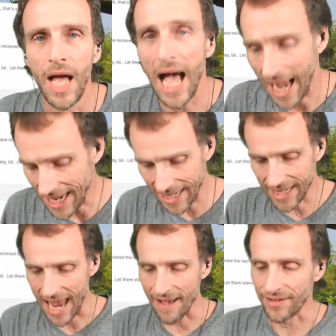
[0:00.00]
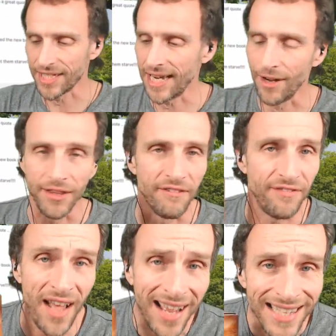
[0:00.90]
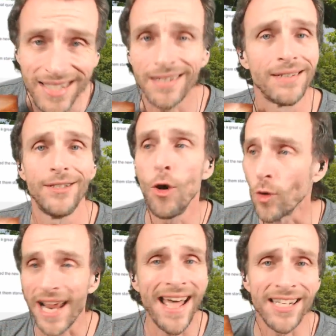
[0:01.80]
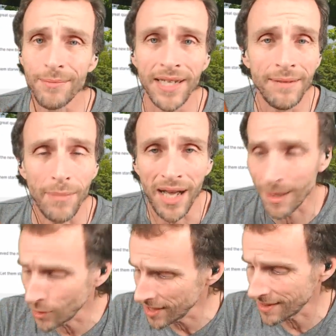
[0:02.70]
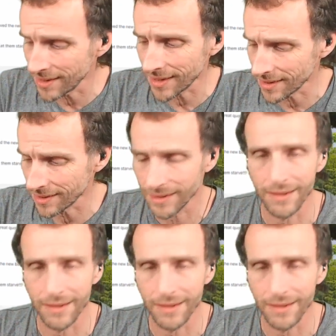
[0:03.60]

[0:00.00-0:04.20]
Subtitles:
I didn't have a say on the font. No one asked me, Bob, what do you think?